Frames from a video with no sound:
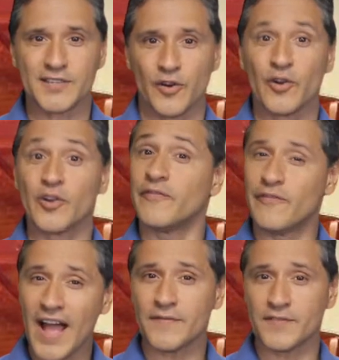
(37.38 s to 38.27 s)
to earn a
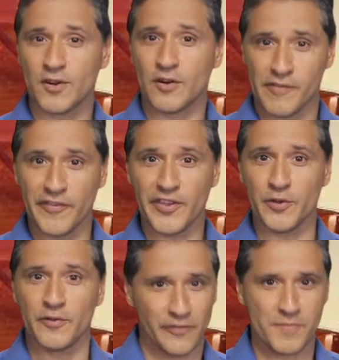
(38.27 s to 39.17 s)
5-star
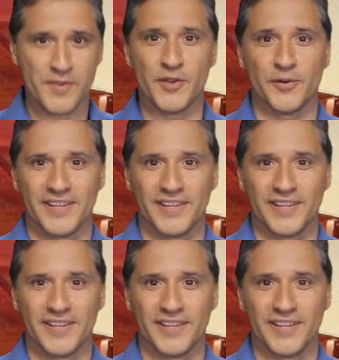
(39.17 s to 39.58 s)
review from you.